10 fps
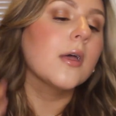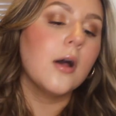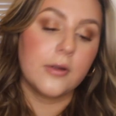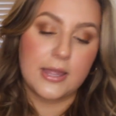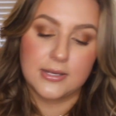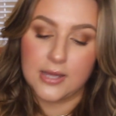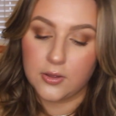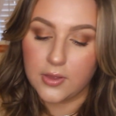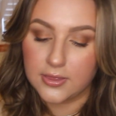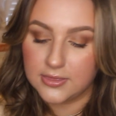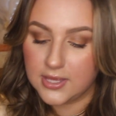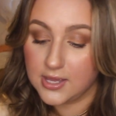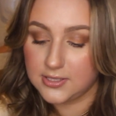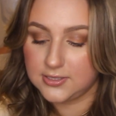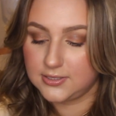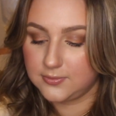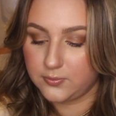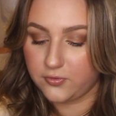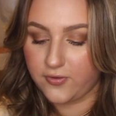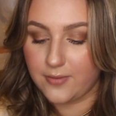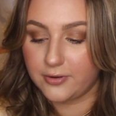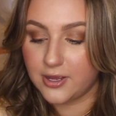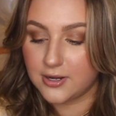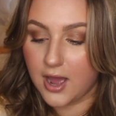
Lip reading: All right, now this favorite.